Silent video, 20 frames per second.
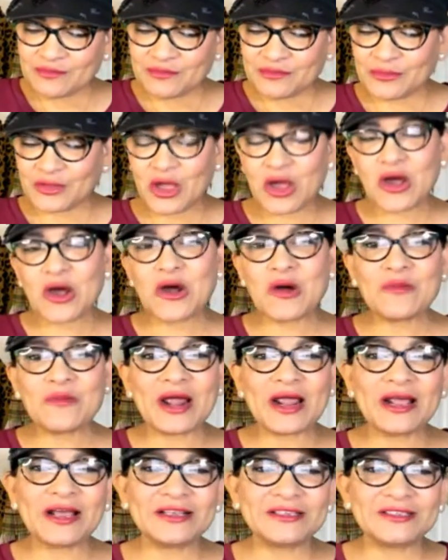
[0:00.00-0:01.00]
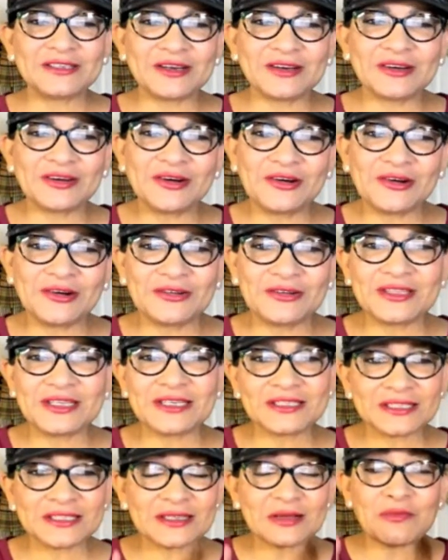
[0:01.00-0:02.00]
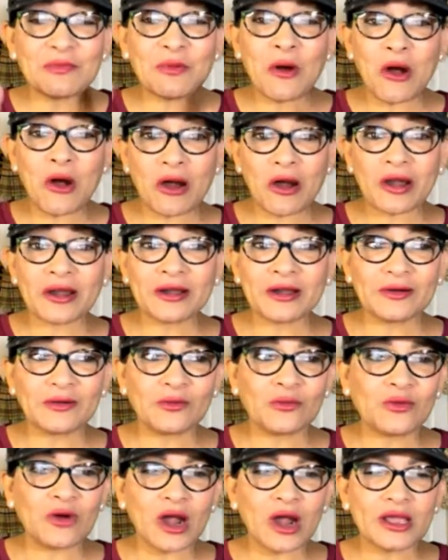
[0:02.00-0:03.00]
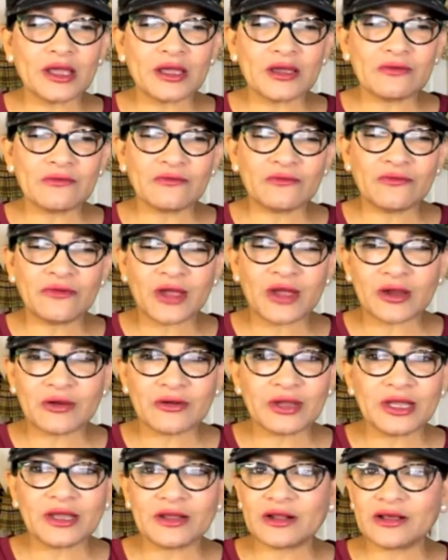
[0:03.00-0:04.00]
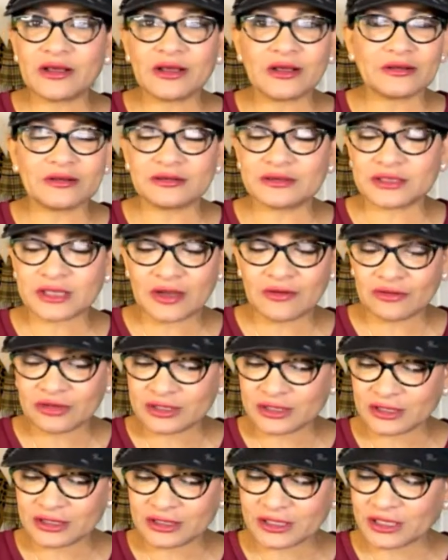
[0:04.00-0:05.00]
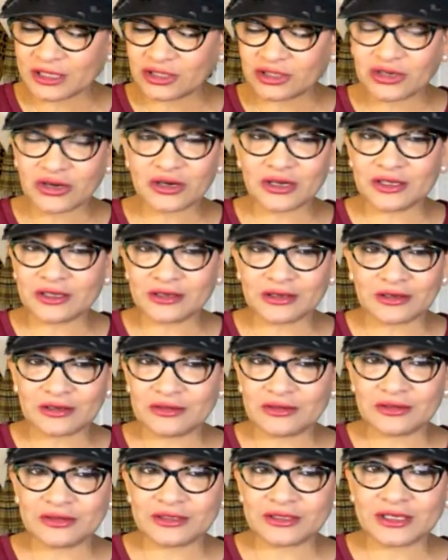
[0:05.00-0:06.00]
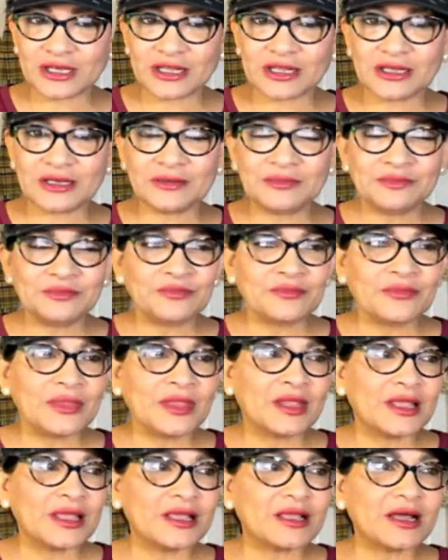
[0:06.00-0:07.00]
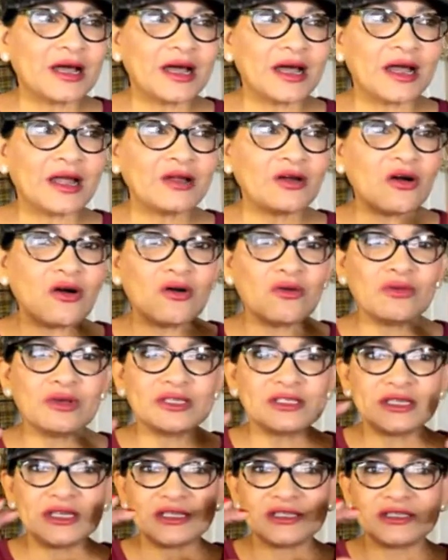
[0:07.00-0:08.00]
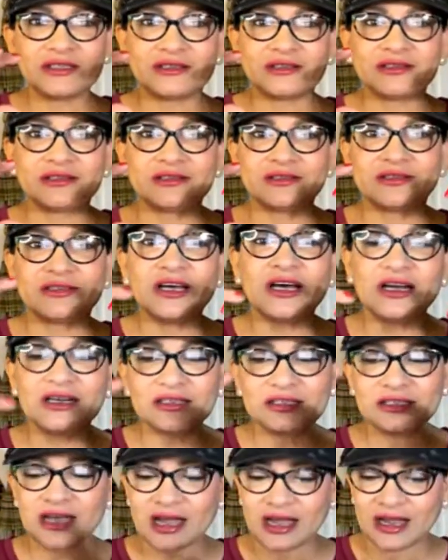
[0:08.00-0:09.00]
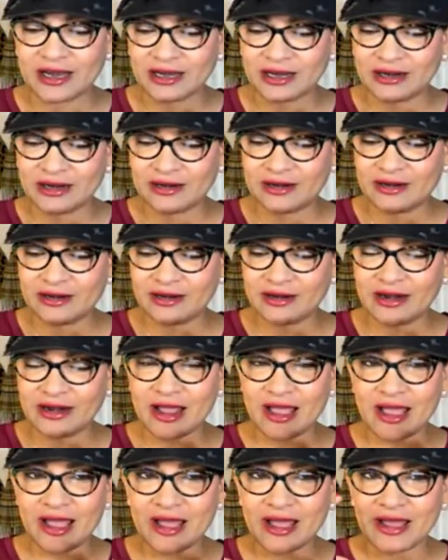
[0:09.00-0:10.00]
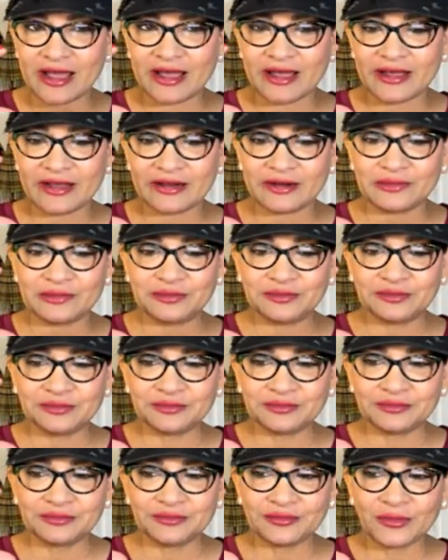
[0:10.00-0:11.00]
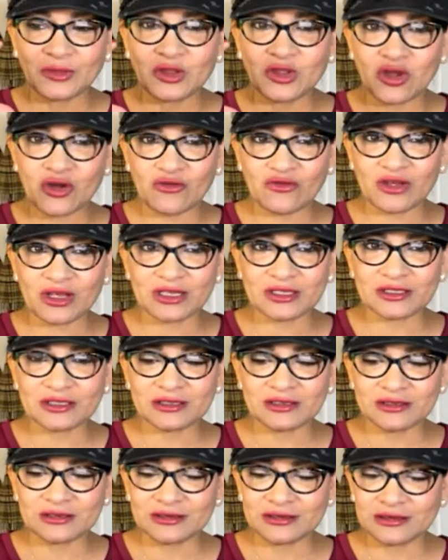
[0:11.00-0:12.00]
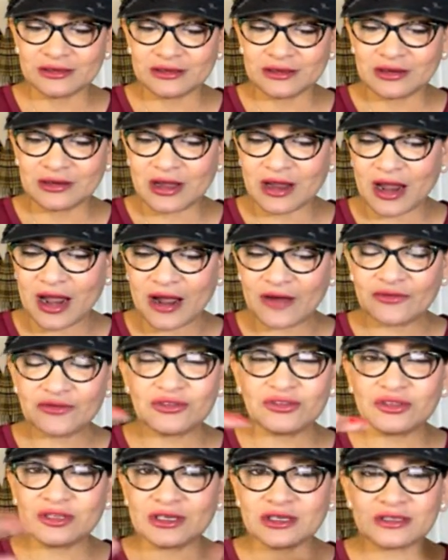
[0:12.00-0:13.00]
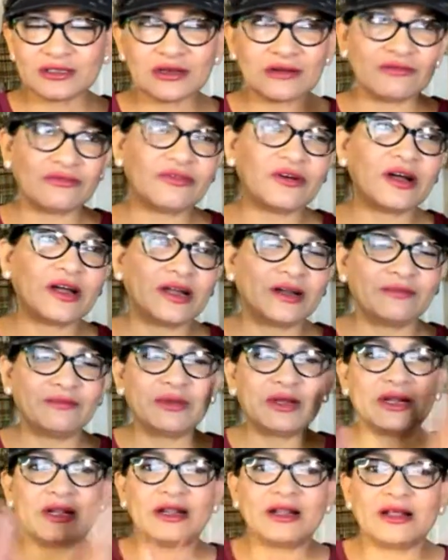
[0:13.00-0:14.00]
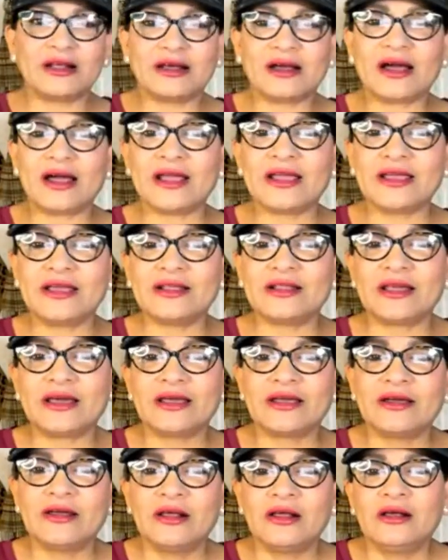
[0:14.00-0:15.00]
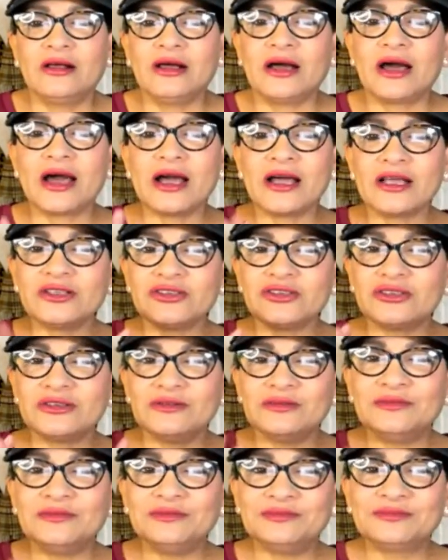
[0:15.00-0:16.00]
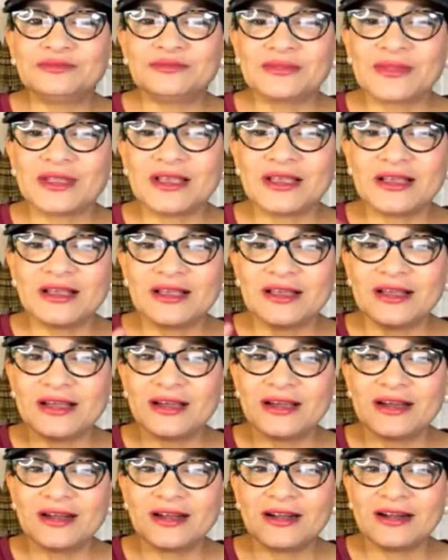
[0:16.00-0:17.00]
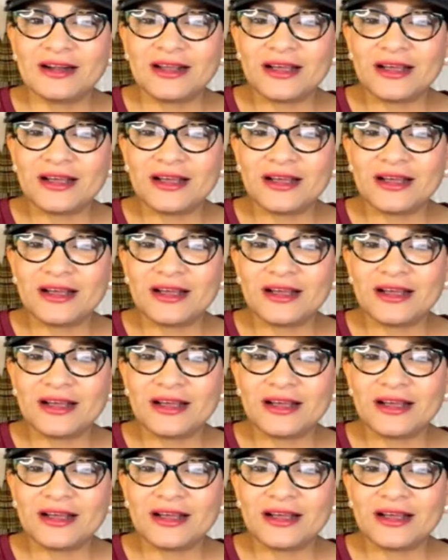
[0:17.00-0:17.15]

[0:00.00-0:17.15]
no, my hands are cold. This is a part where I get very. Ever since I started selling, I always get tongue tied and nervous. After this, I'm fine, but I get like. So don't get nervous. You're amongst friends.